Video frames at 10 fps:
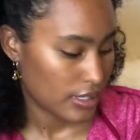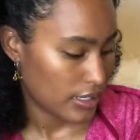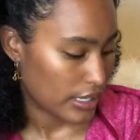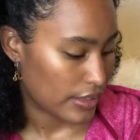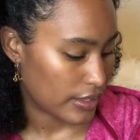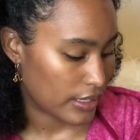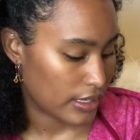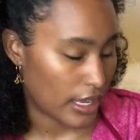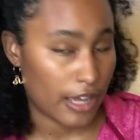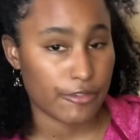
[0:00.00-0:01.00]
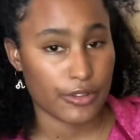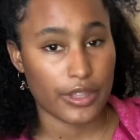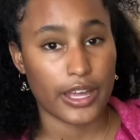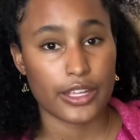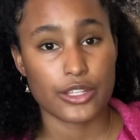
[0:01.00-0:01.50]
And then after
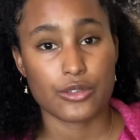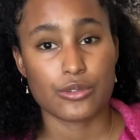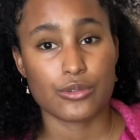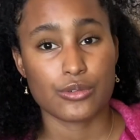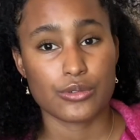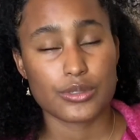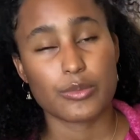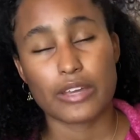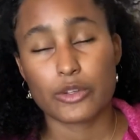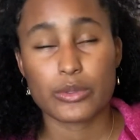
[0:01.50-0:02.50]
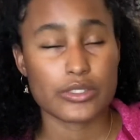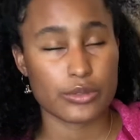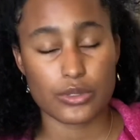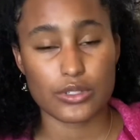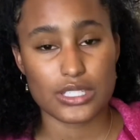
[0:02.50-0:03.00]
that, everyone's
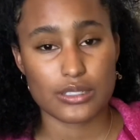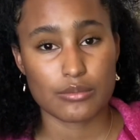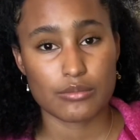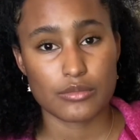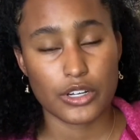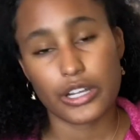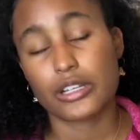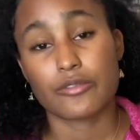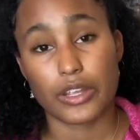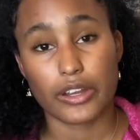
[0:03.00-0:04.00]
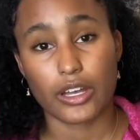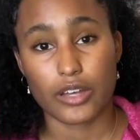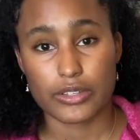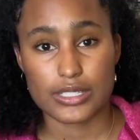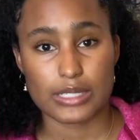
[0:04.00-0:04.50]
results are going to vary,
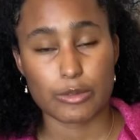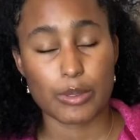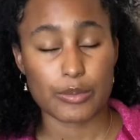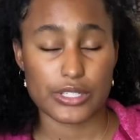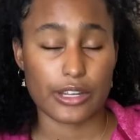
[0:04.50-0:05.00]
obviously, with people's hair